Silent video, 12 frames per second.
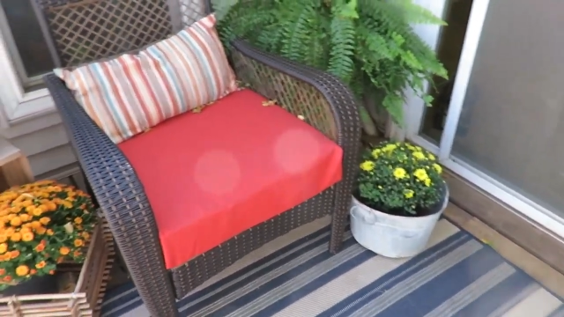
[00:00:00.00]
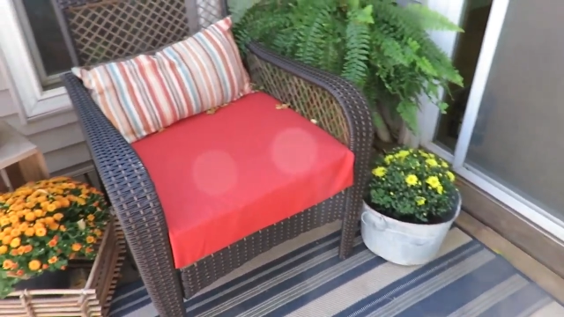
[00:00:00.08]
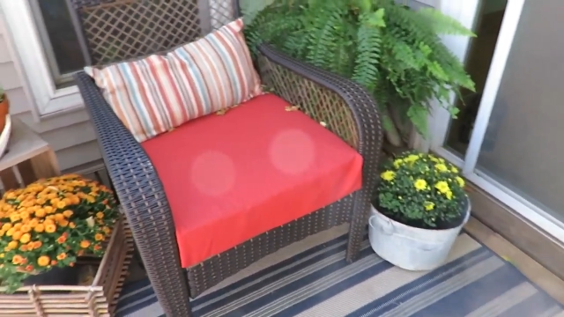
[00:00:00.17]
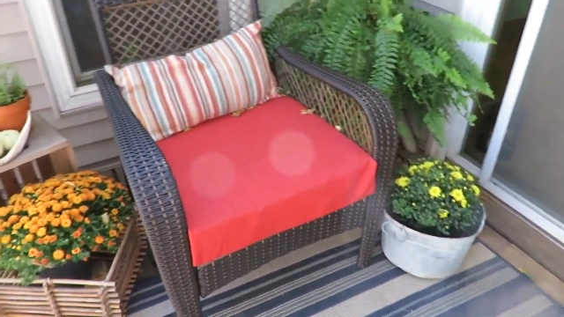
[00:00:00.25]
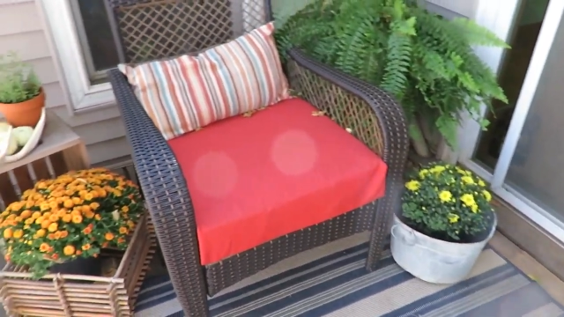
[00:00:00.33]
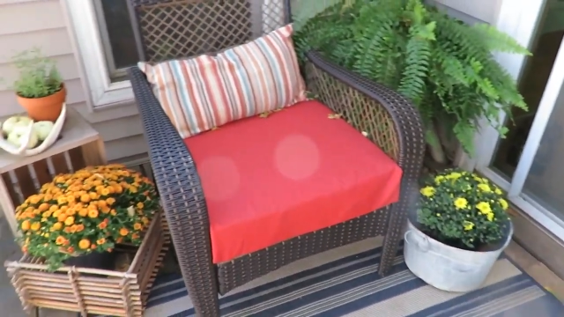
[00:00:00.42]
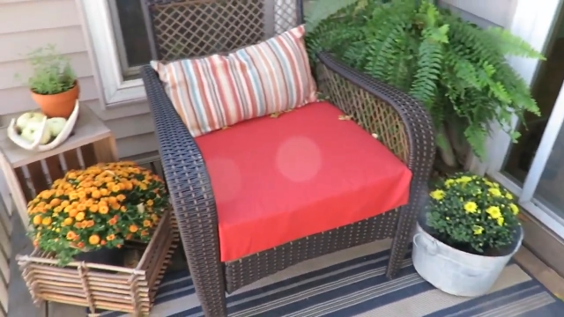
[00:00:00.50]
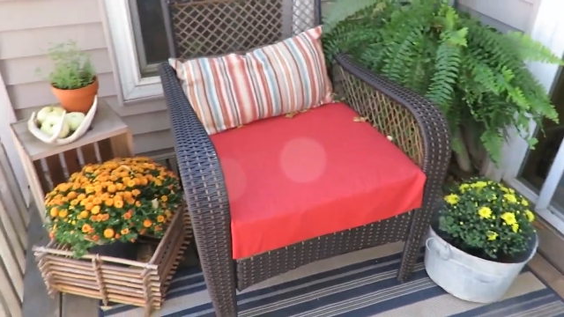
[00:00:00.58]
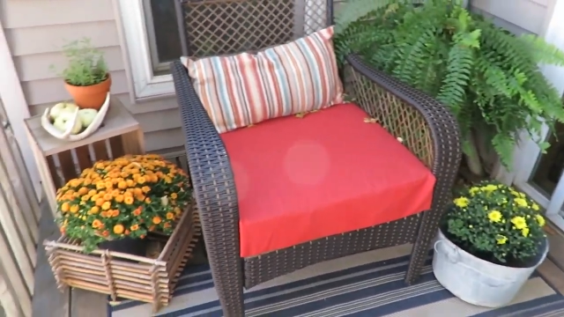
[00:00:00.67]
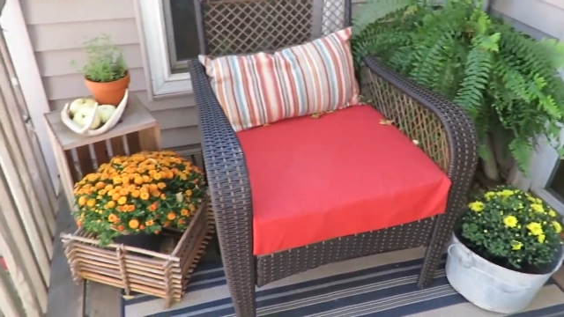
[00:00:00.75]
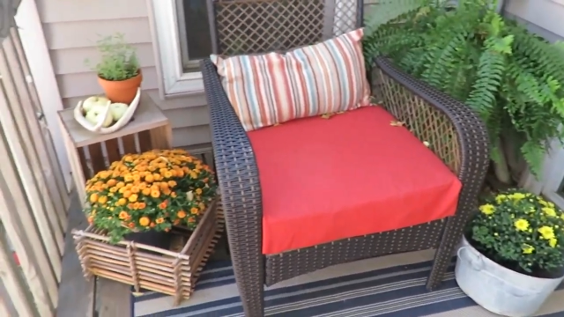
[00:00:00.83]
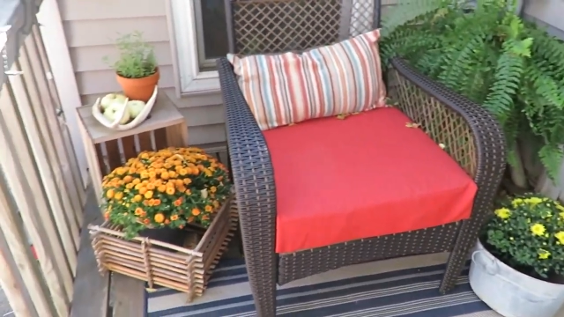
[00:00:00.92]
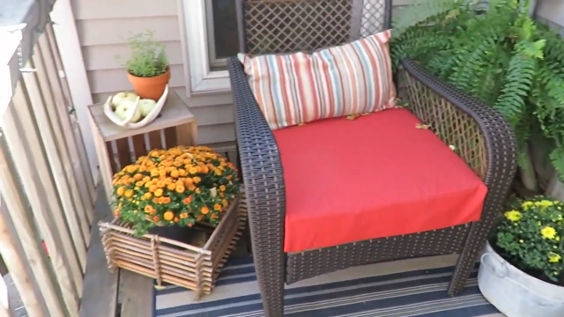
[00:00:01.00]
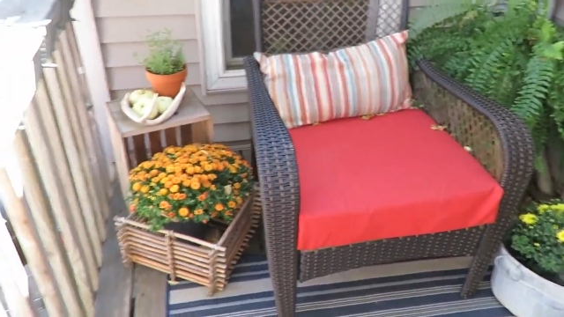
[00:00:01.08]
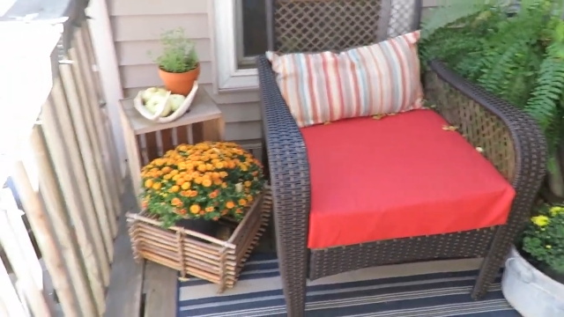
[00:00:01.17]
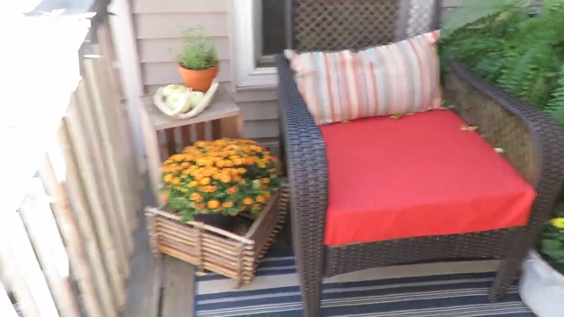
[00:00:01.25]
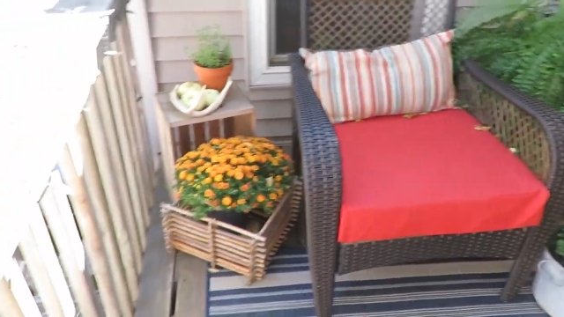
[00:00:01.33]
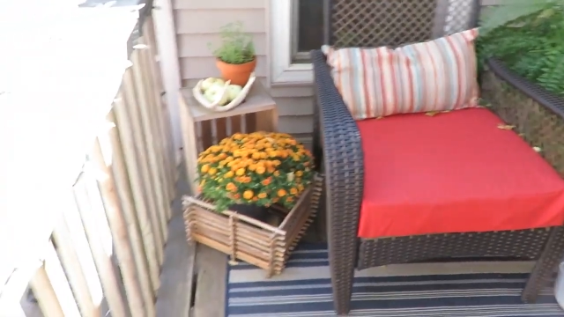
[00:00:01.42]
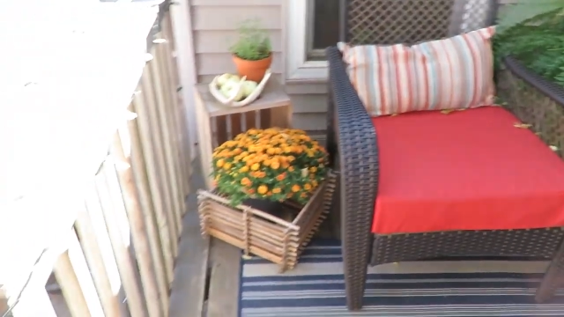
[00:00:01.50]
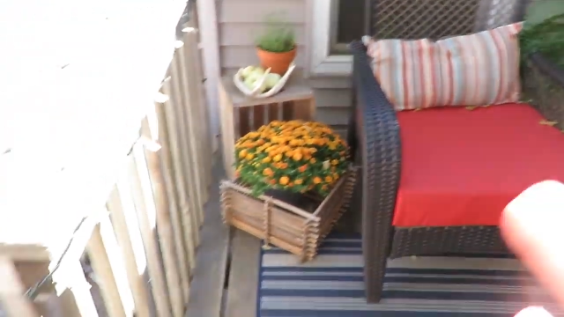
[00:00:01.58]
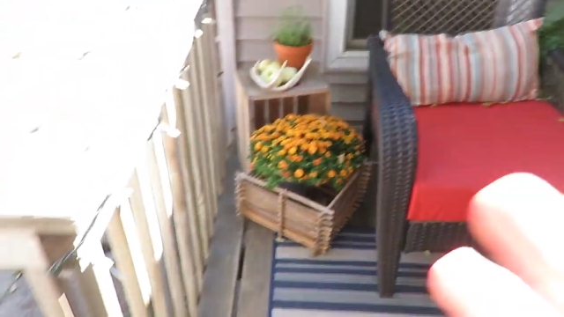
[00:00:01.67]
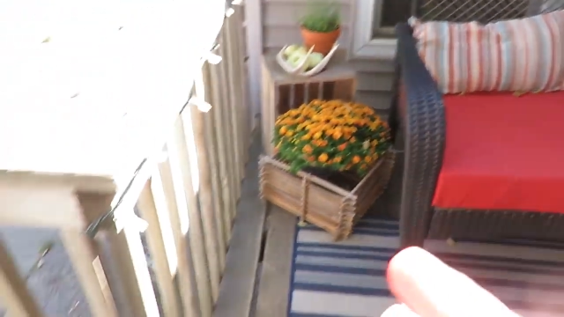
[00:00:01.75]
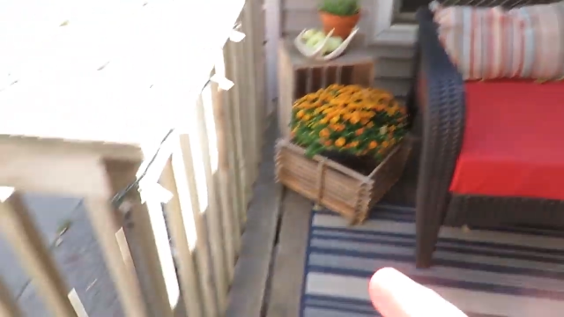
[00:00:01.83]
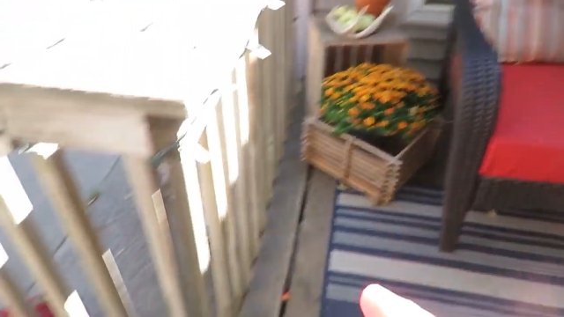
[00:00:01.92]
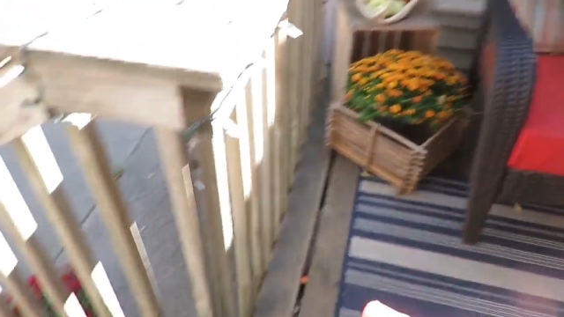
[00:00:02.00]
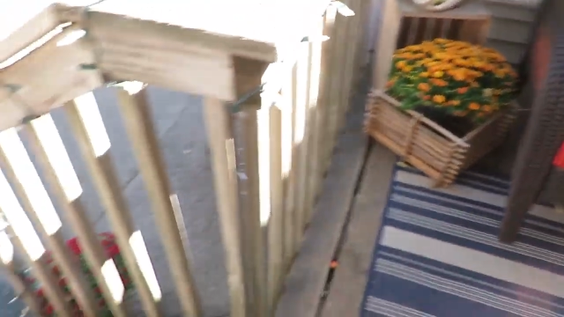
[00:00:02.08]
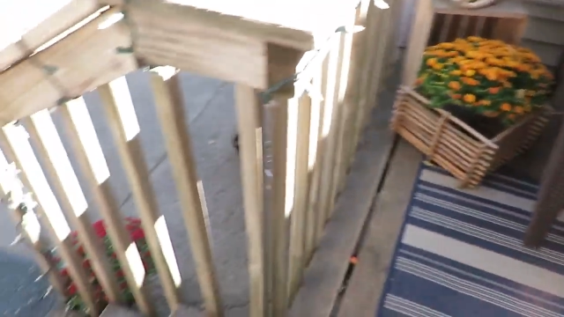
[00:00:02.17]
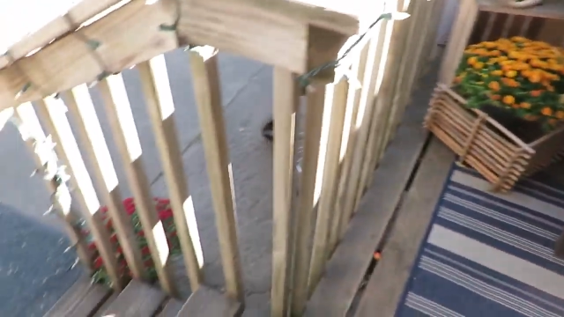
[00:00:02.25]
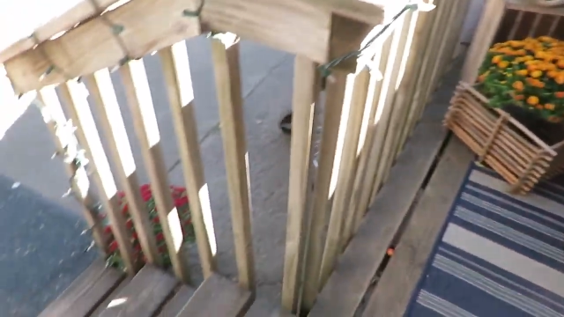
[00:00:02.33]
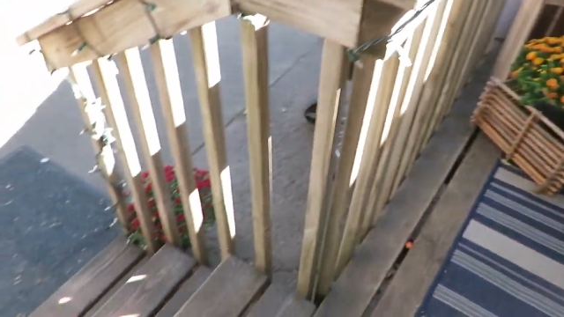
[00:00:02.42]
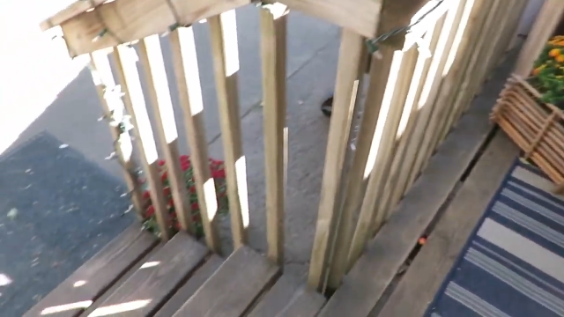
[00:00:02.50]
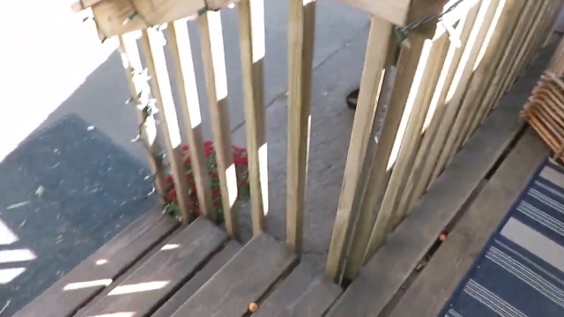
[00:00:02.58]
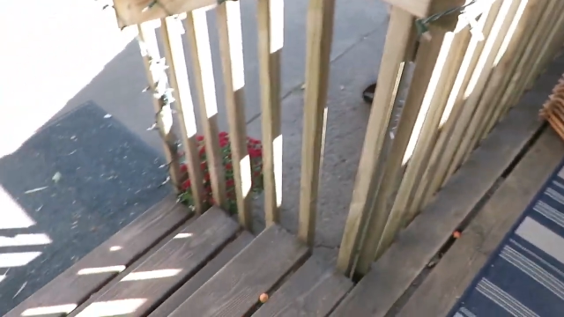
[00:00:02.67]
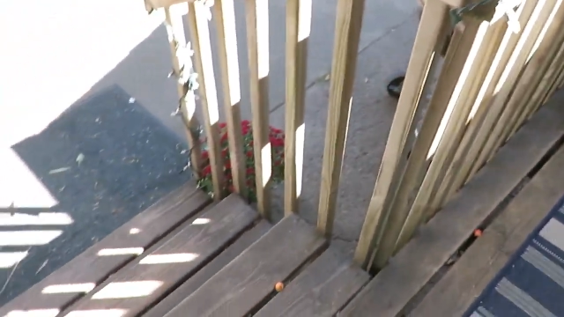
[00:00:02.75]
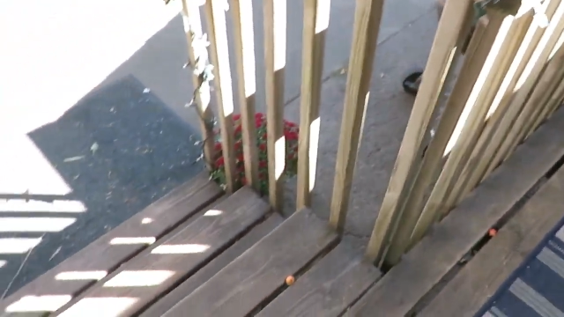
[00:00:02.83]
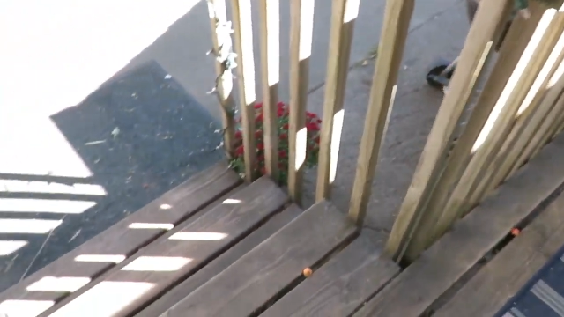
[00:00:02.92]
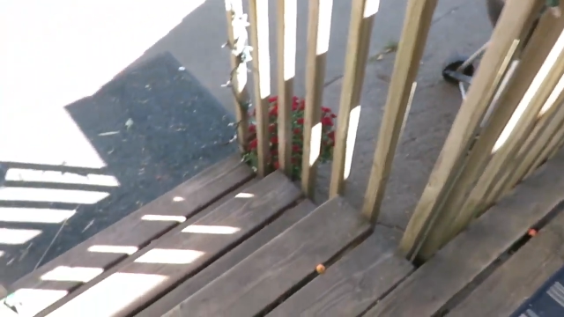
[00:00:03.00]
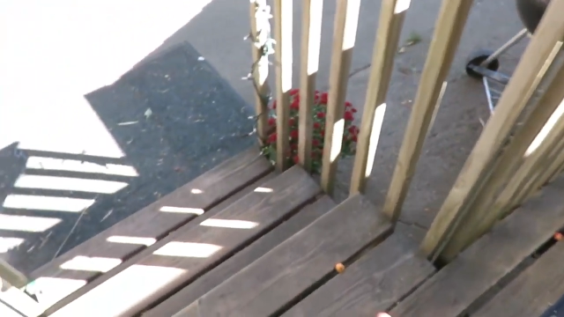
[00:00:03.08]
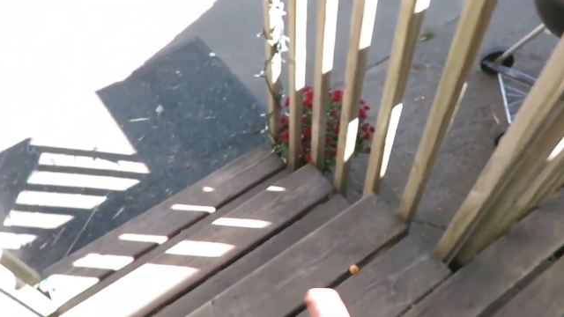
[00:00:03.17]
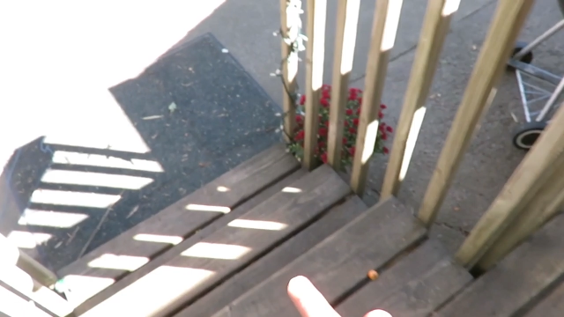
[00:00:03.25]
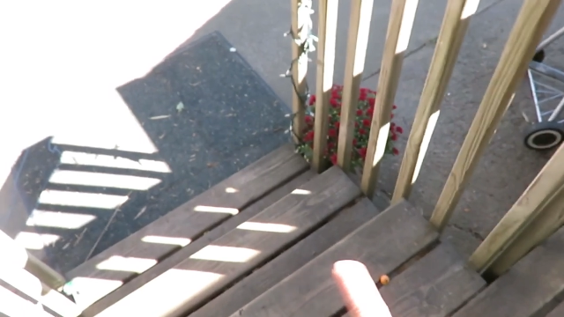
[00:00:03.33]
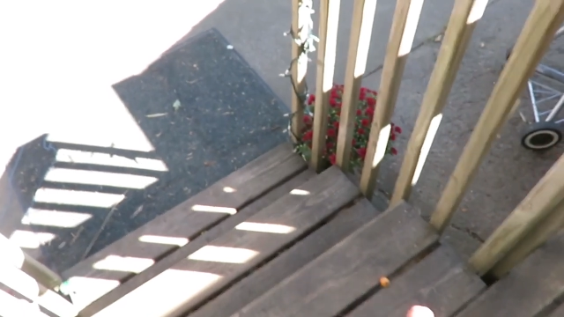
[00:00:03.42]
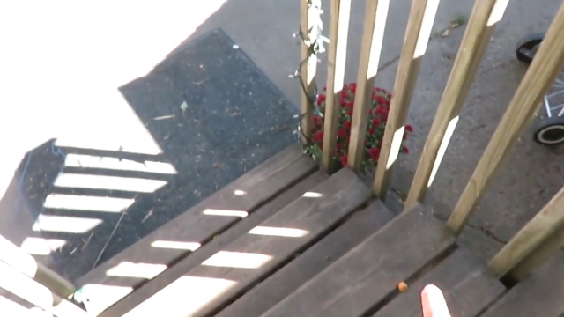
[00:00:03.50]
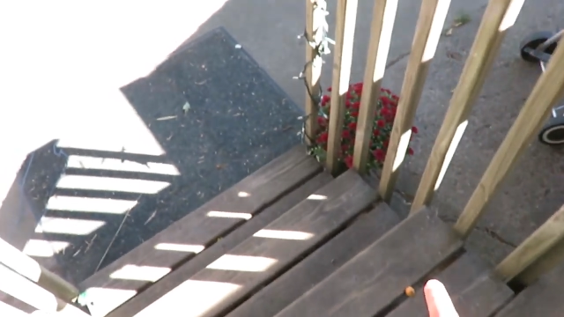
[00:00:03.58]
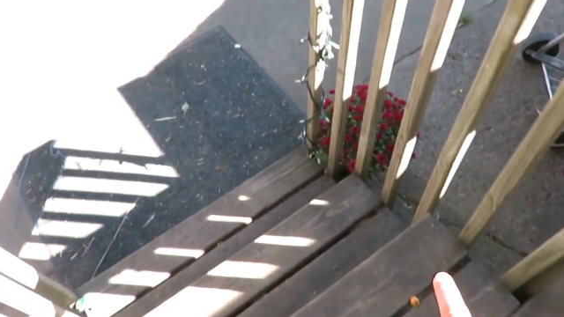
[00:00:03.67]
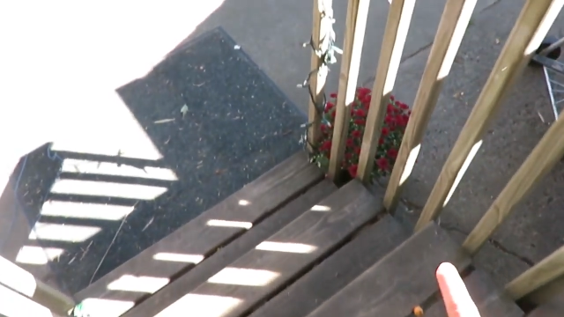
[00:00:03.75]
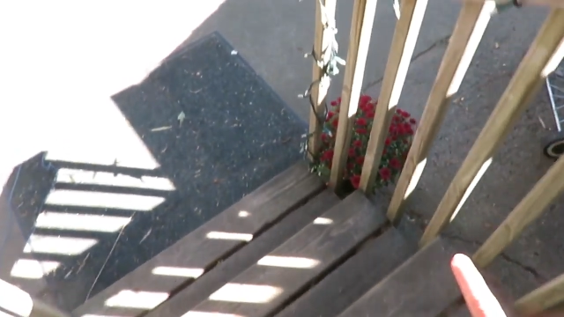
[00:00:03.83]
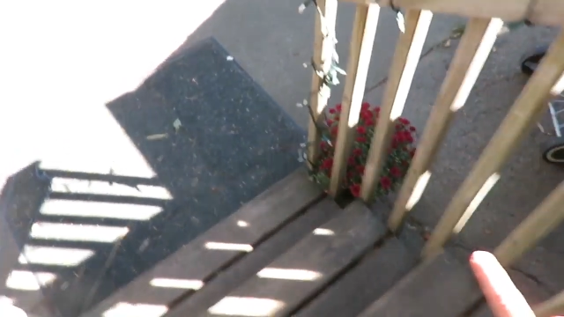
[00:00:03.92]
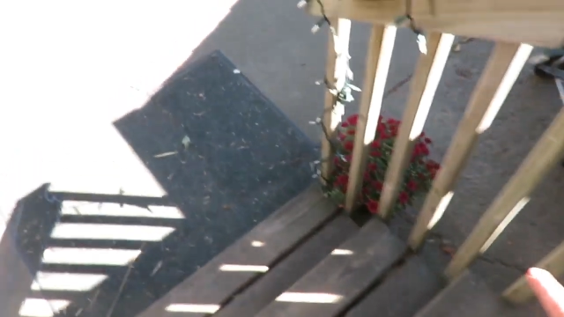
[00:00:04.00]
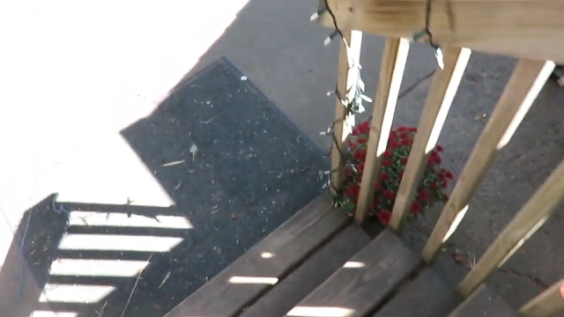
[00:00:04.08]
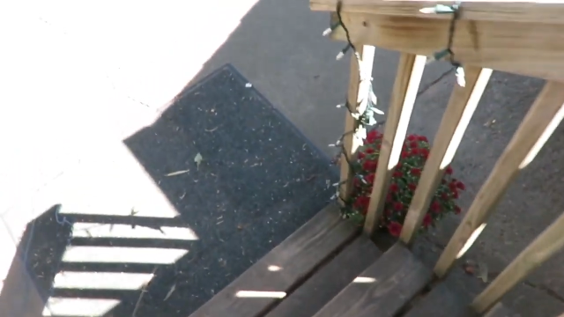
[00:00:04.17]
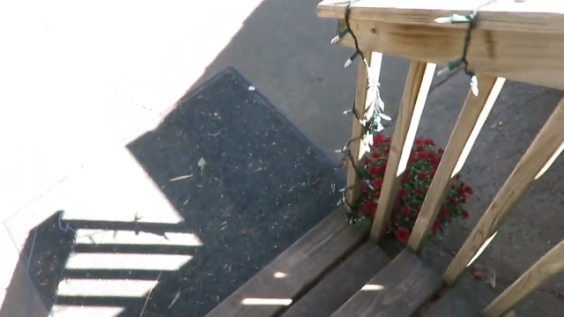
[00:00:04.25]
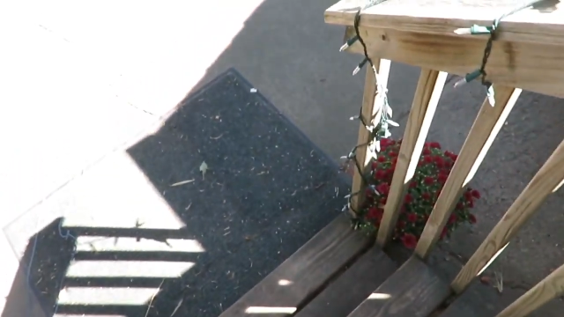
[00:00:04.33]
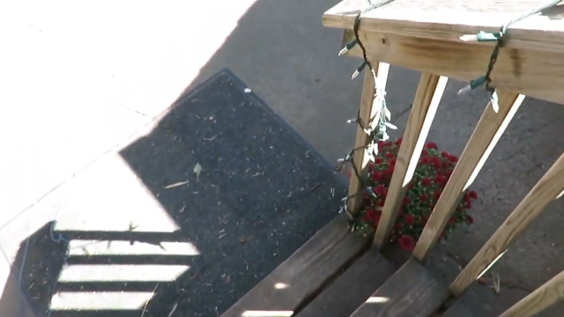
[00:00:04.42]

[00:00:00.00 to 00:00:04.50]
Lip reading: Nobody's mouth can be seen.